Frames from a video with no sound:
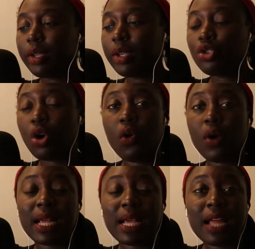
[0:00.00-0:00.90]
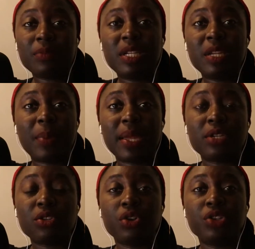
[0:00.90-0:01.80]
So, and I can't be
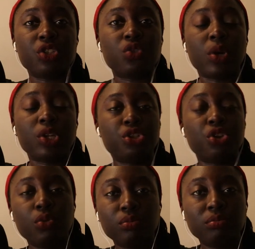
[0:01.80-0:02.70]
dependent on just one show.